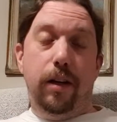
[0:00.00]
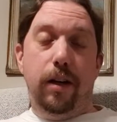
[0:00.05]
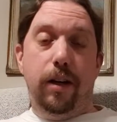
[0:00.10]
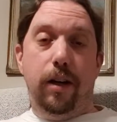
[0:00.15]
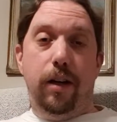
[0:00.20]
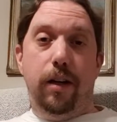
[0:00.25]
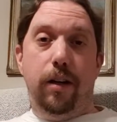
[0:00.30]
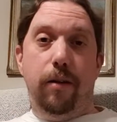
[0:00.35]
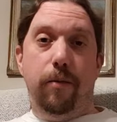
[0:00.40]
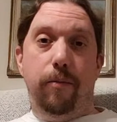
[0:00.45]

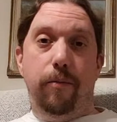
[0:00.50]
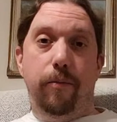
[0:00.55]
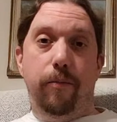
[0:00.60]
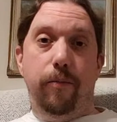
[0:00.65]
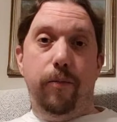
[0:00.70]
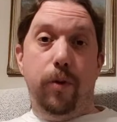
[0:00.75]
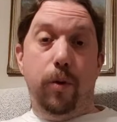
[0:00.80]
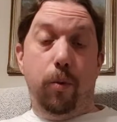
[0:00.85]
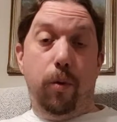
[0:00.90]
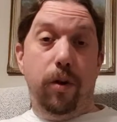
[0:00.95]

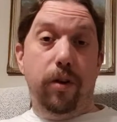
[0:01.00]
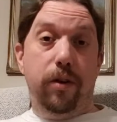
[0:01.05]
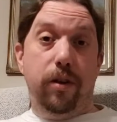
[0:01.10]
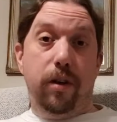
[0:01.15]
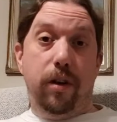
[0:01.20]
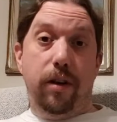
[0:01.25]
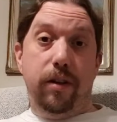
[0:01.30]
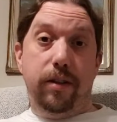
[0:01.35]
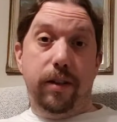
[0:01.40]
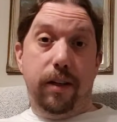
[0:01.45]
the ones that
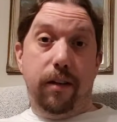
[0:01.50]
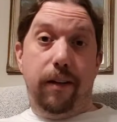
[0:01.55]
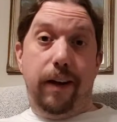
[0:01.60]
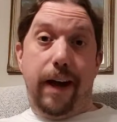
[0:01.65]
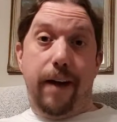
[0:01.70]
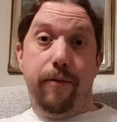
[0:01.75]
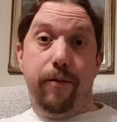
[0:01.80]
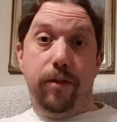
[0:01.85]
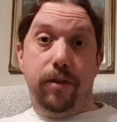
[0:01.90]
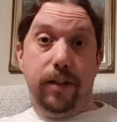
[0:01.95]
I said I
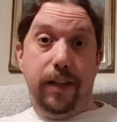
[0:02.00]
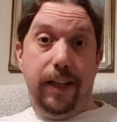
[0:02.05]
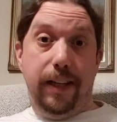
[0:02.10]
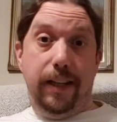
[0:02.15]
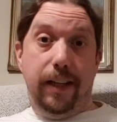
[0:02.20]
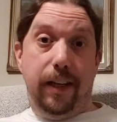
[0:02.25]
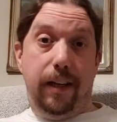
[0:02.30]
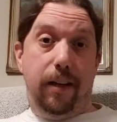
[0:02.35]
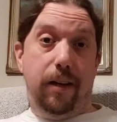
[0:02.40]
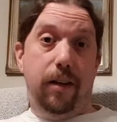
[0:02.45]
haven't seen
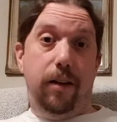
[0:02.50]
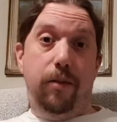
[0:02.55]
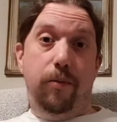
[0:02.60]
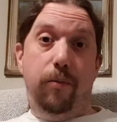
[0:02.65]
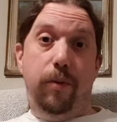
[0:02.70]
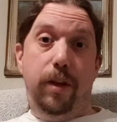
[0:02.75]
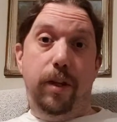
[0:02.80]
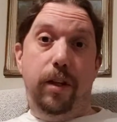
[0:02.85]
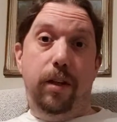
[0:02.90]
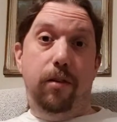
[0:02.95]
yet, and
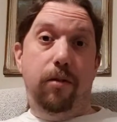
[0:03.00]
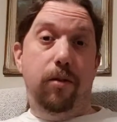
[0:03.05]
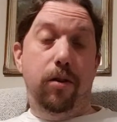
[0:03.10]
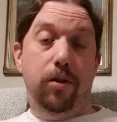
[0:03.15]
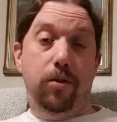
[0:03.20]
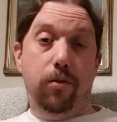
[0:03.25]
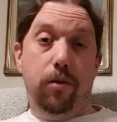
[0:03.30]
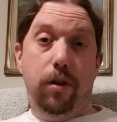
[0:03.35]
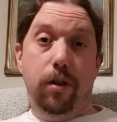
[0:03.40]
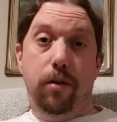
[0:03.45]
whether you
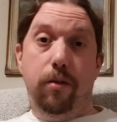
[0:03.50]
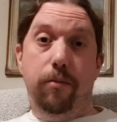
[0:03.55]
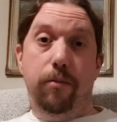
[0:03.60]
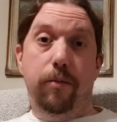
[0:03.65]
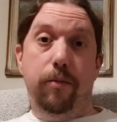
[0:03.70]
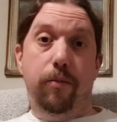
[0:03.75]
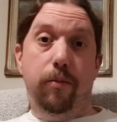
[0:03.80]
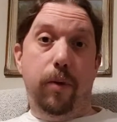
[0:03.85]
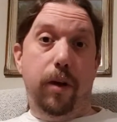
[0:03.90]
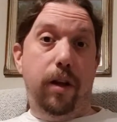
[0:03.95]
enjoy
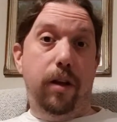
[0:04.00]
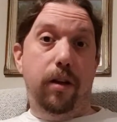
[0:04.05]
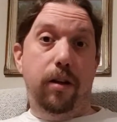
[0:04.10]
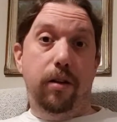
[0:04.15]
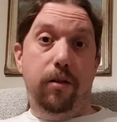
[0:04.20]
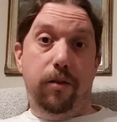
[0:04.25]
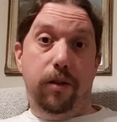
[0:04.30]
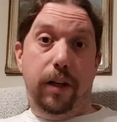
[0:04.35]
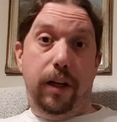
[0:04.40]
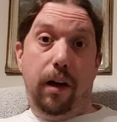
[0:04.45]
them, whether
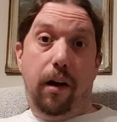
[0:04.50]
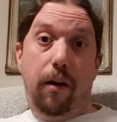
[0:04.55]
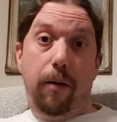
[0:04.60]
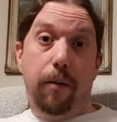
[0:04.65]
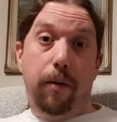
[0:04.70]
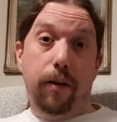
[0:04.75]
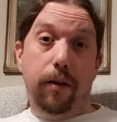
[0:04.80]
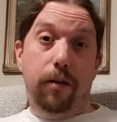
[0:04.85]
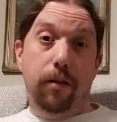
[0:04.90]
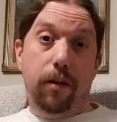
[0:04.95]
you think I'm
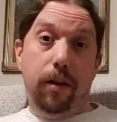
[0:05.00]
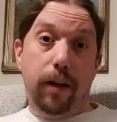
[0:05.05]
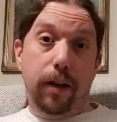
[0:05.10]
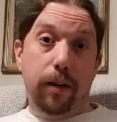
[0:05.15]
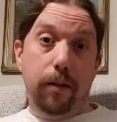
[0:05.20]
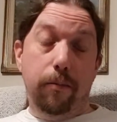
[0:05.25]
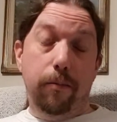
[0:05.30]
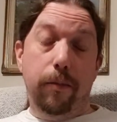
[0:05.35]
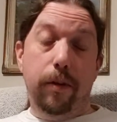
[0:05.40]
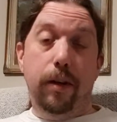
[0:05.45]
going to like
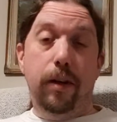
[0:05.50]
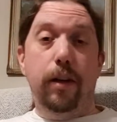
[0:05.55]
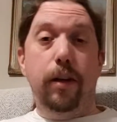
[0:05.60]
them.